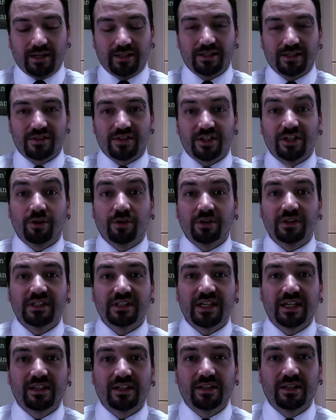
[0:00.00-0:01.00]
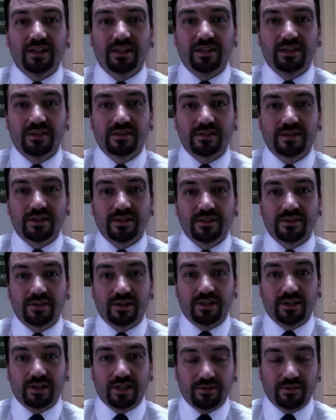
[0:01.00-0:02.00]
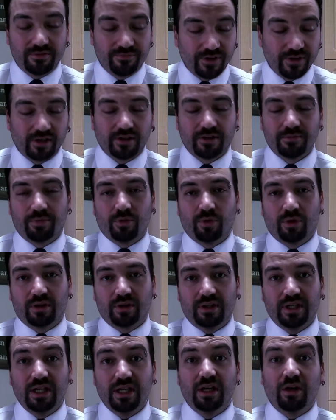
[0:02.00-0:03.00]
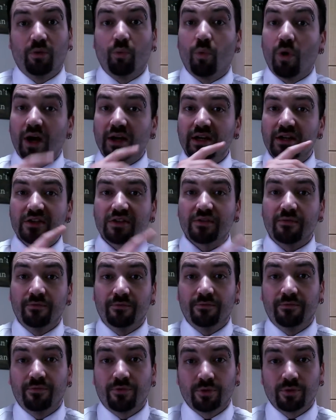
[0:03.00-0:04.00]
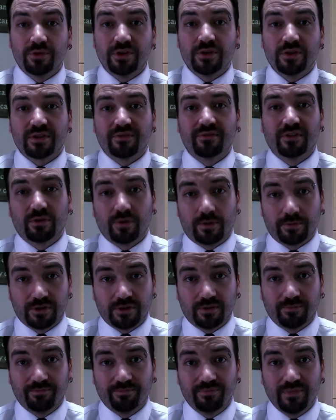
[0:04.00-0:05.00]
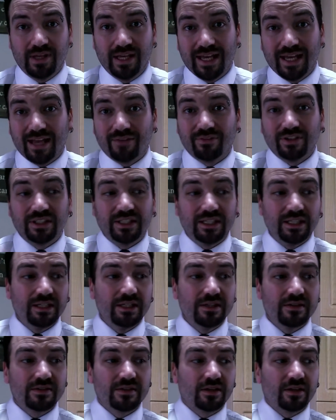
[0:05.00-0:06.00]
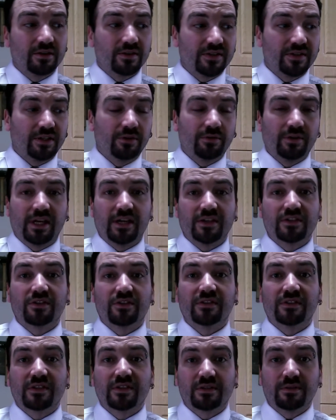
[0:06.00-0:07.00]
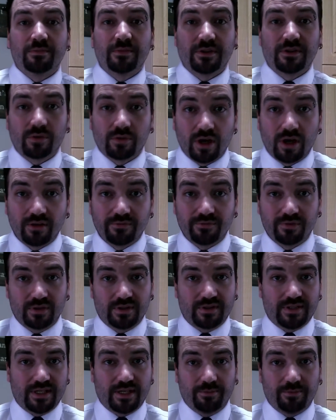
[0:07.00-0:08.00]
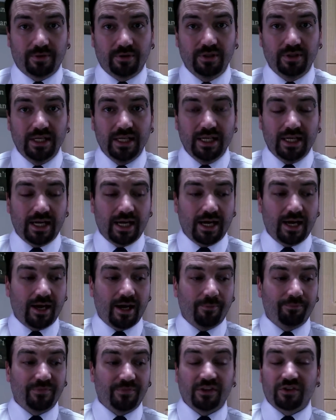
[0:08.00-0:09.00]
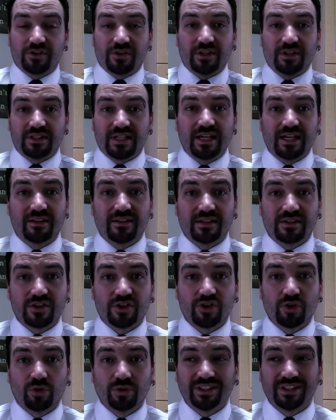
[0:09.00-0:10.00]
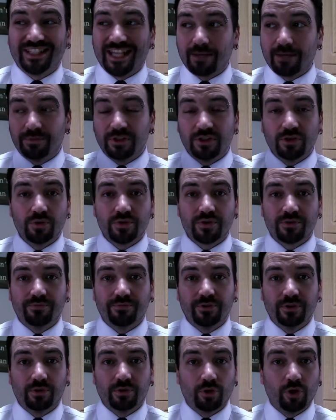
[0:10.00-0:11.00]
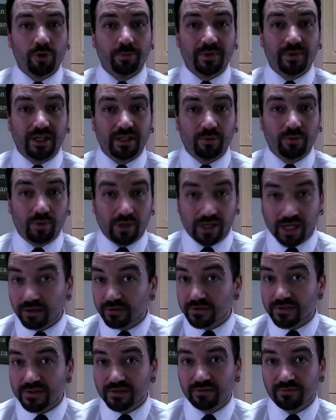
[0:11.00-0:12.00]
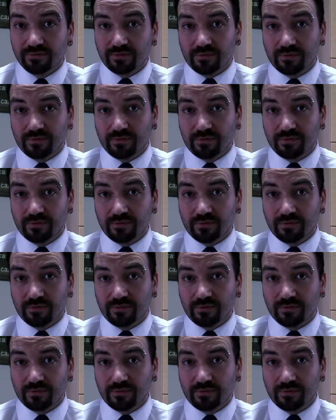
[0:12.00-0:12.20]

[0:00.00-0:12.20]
securing the data is very important. One is through the use of encryption. Having keys that are synchronized to the system that they're on, for example, so the data that's stolen can't be used or viewed or opened anywhere else.